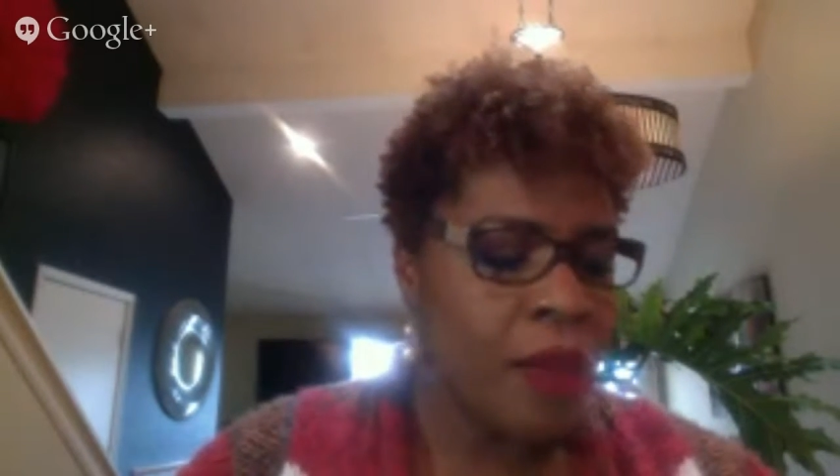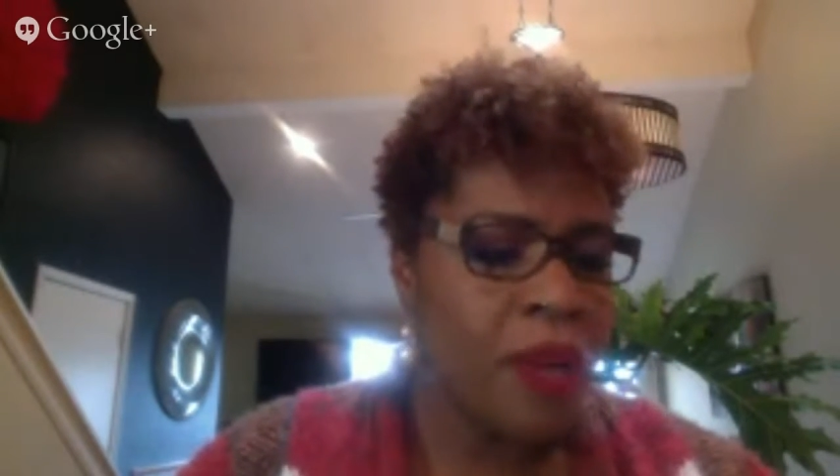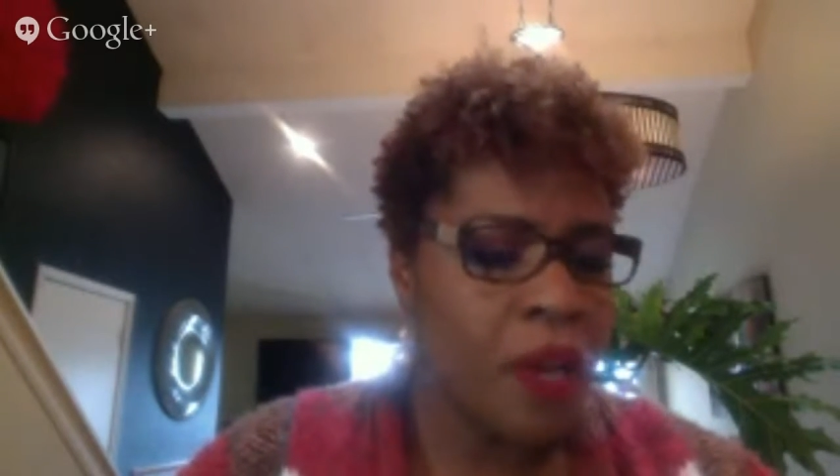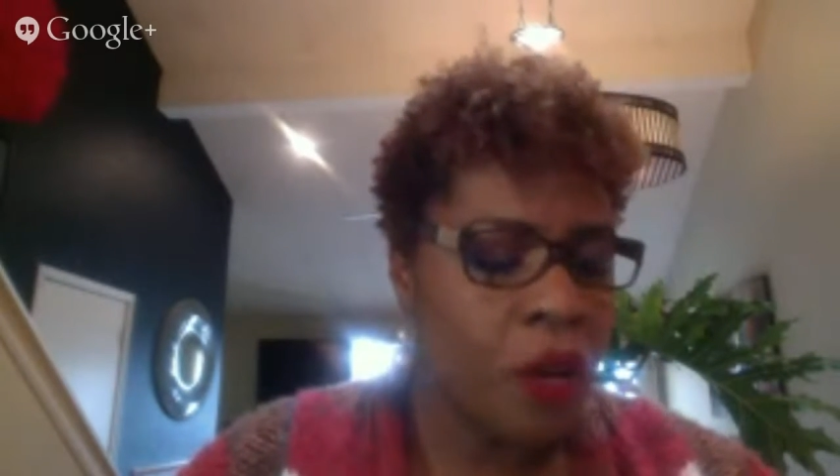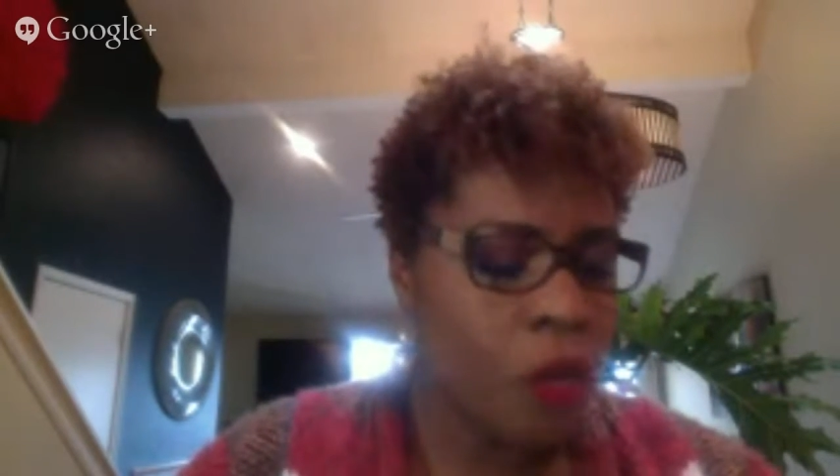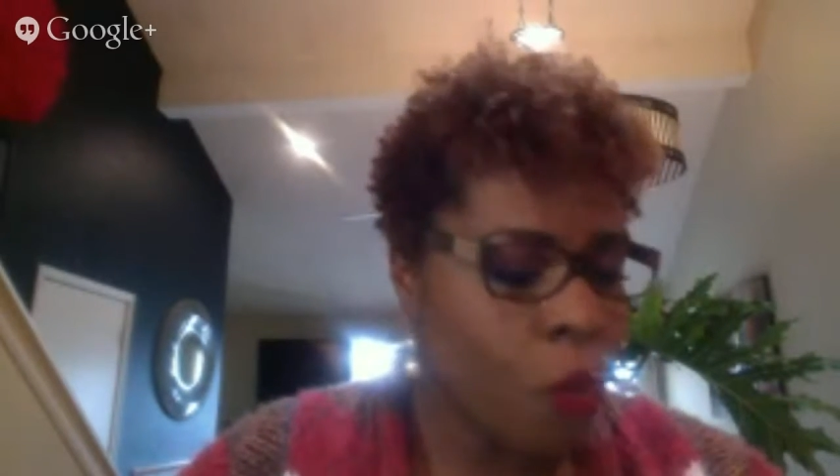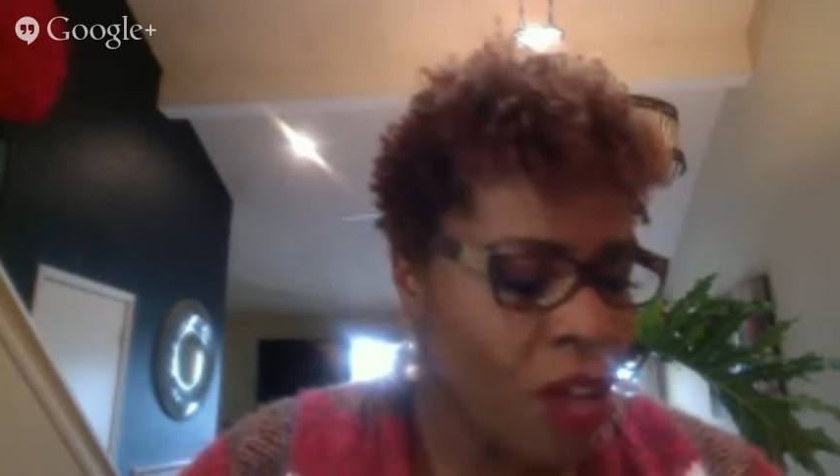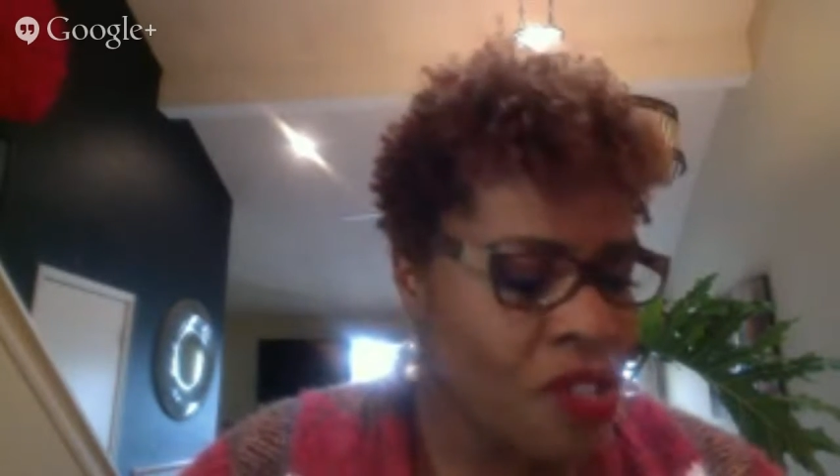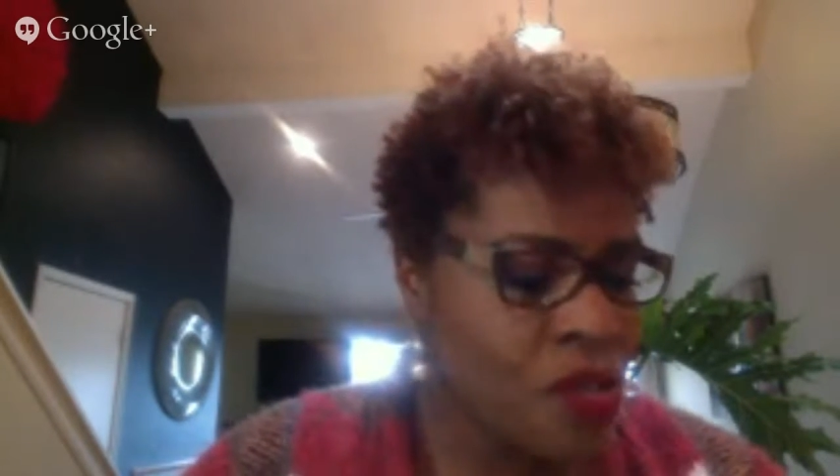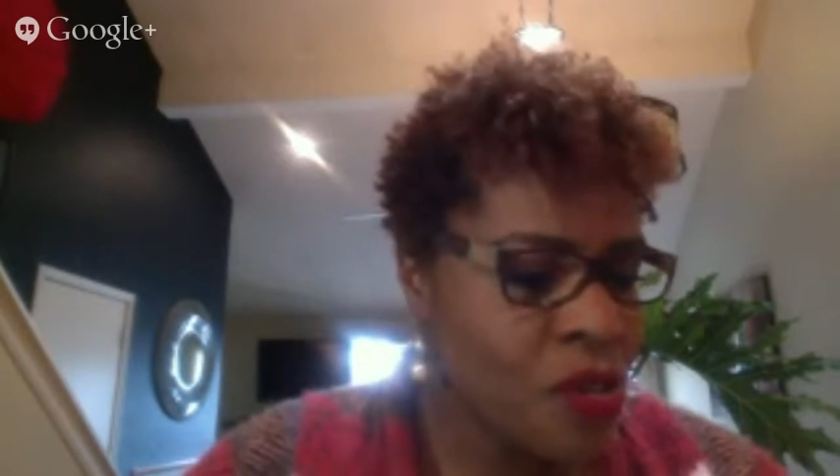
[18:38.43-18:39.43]
not being on the
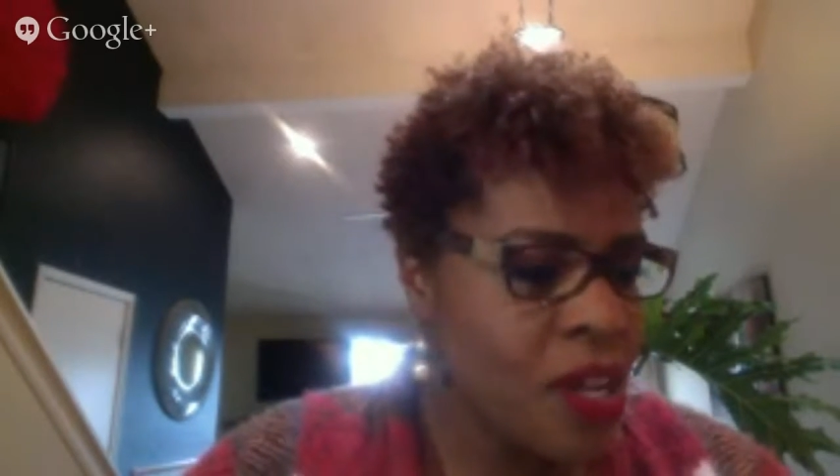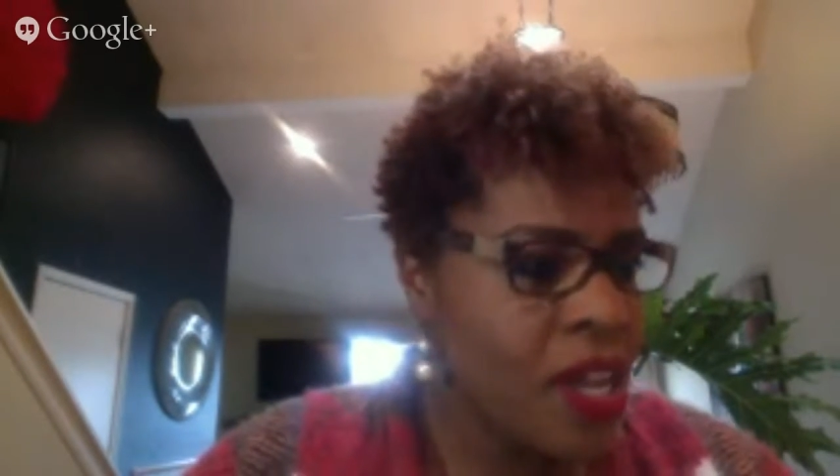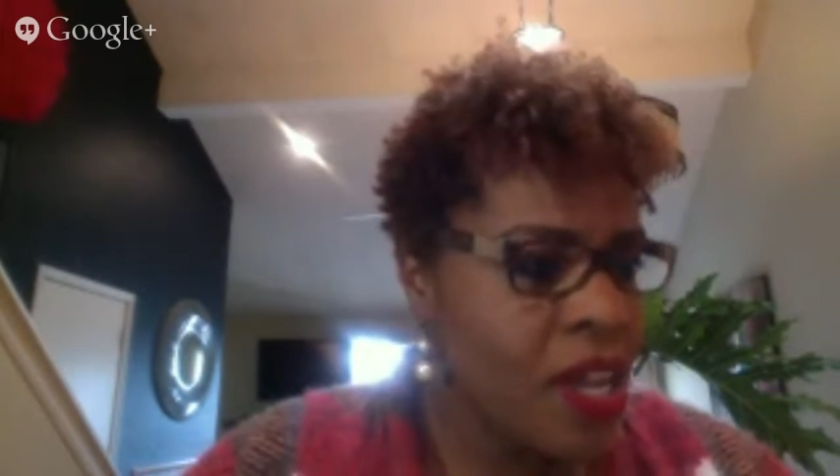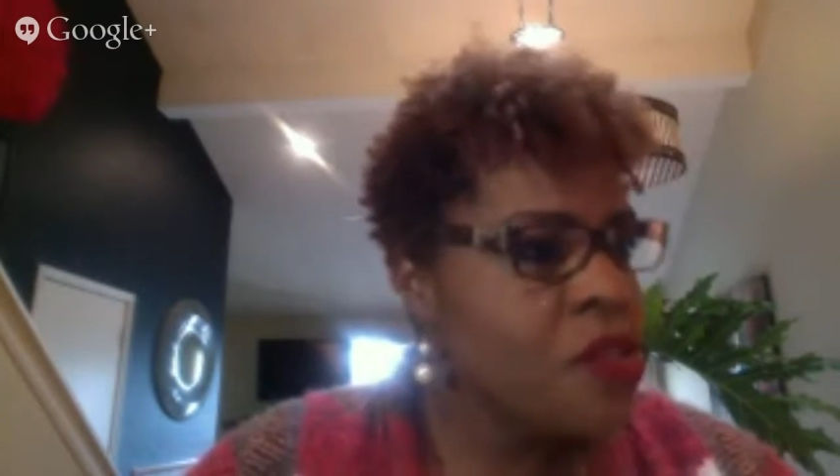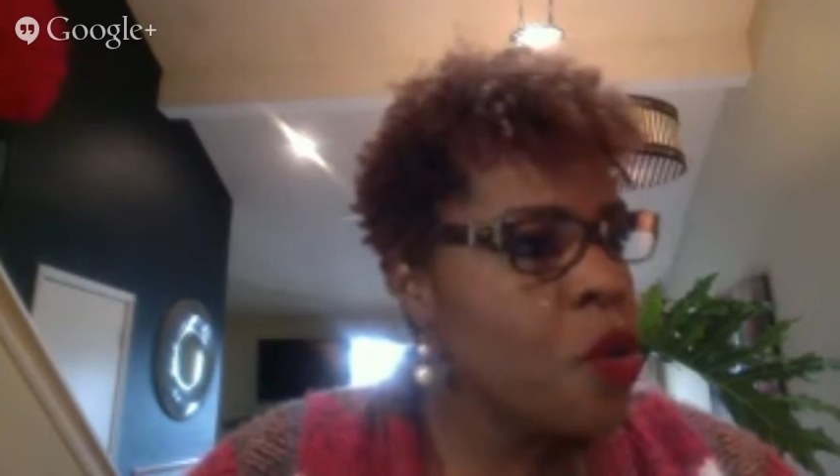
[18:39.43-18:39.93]
roster.